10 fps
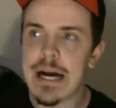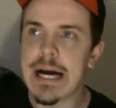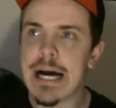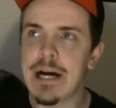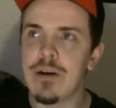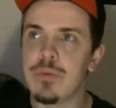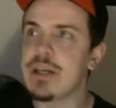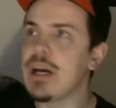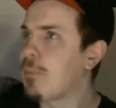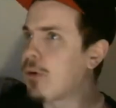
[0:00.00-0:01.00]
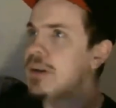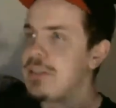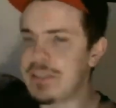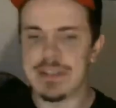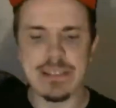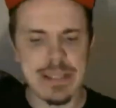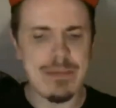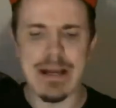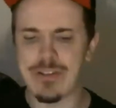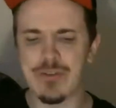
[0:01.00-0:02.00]
uh, we upgraded to like the
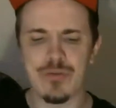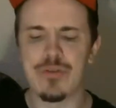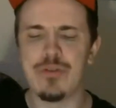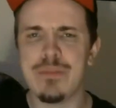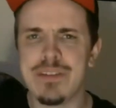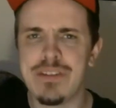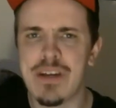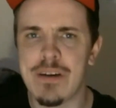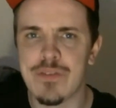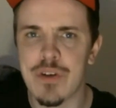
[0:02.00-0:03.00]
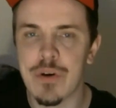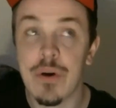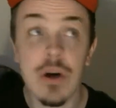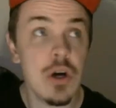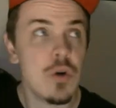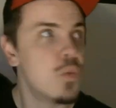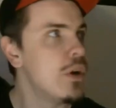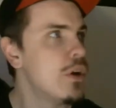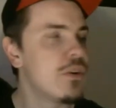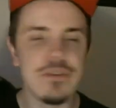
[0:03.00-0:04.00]
master room and stuff. So
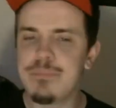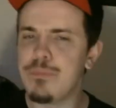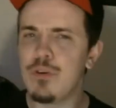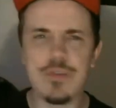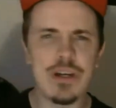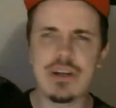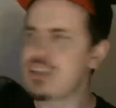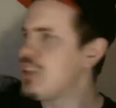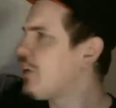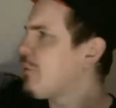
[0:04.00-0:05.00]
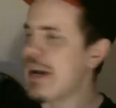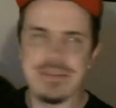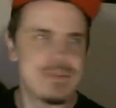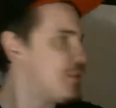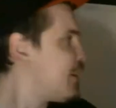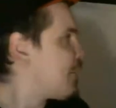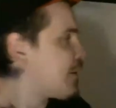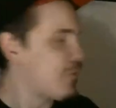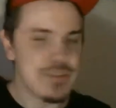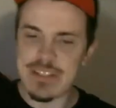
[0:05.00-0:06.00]
we're moving shit around stuff.
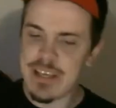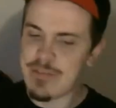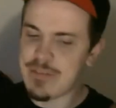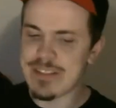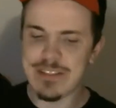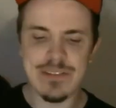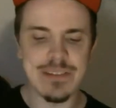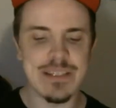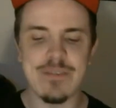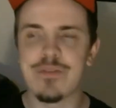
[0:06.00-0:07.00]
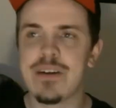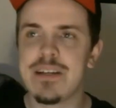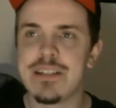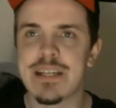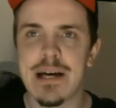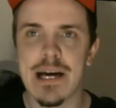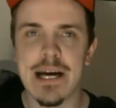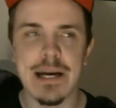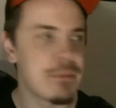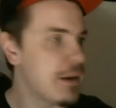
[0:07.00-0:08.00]
That's where you see everything's a little different.
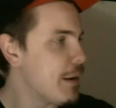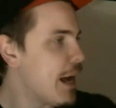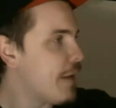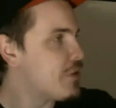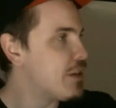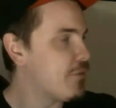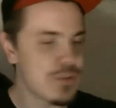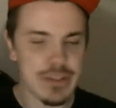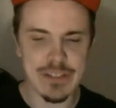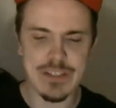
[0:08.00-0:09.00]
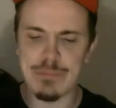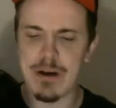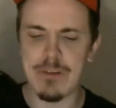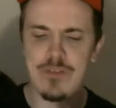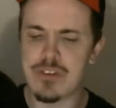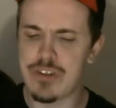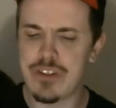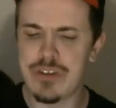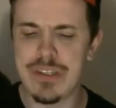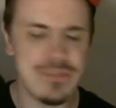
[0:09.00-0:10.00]
I'm gonna have a different like spot for
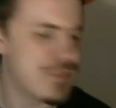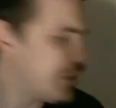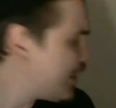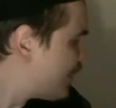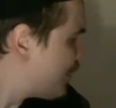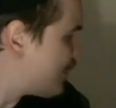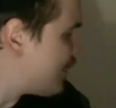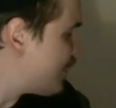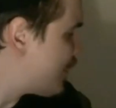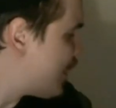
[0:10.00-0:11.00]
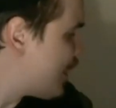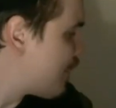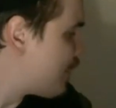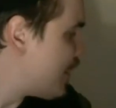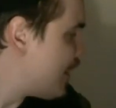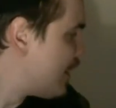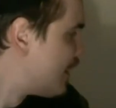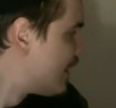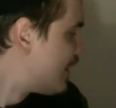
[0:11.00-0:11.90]
shooting videos and stuff, and